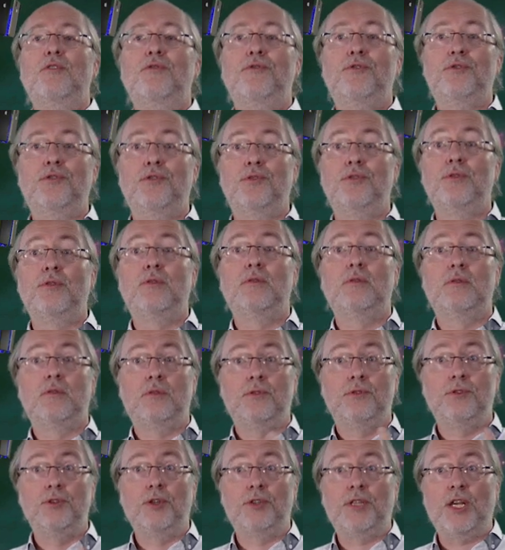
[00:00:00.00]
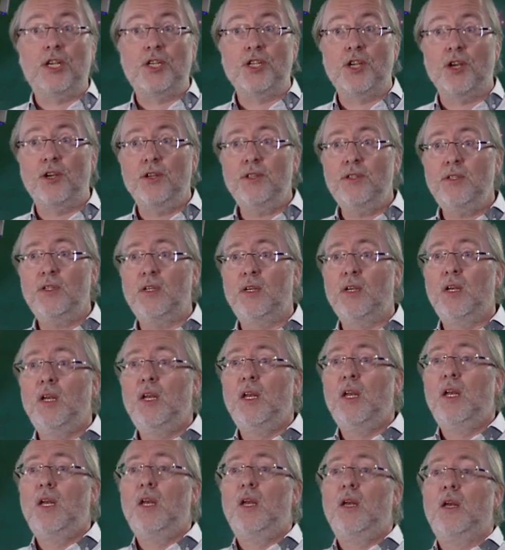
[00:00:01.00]
of the notation
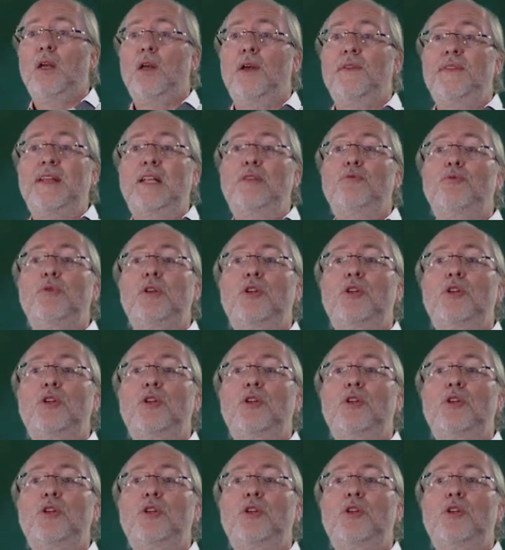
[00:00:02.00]
that